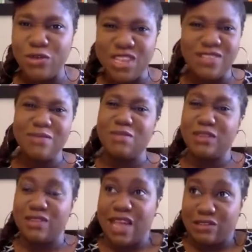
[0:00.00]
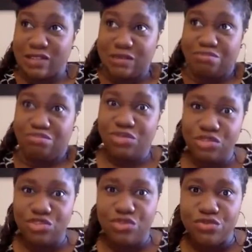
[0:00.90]
you need something to actually
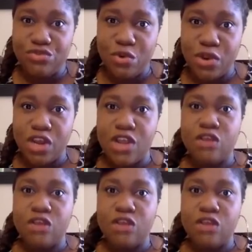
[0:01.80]
push you forward